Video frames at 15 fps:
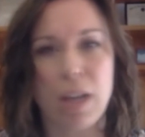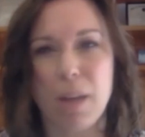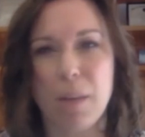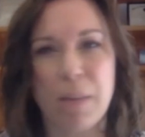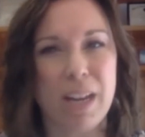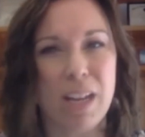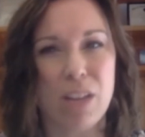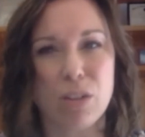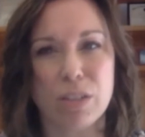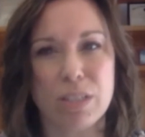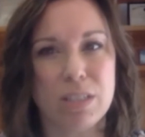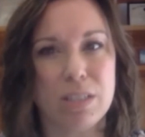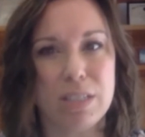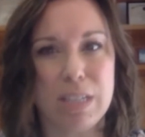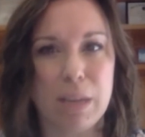Any other
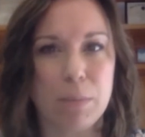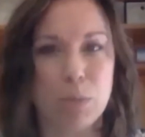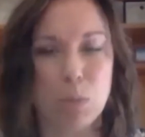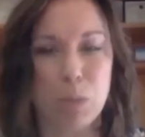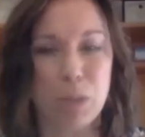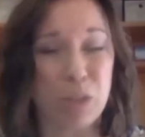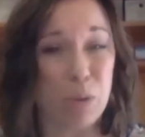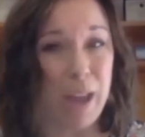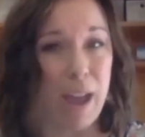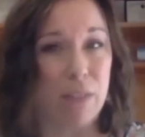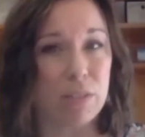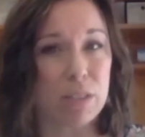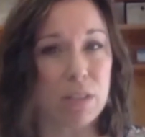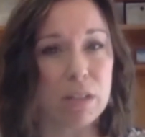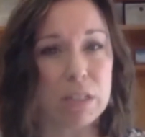tips when you don't have
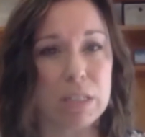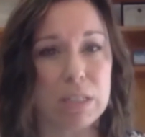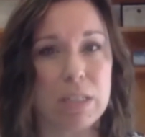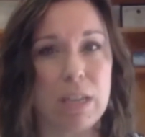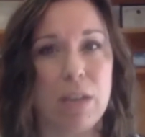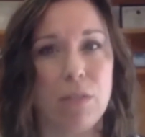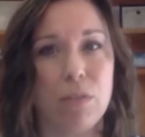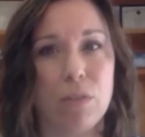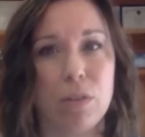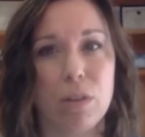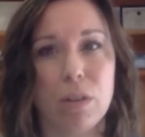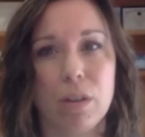as long to save?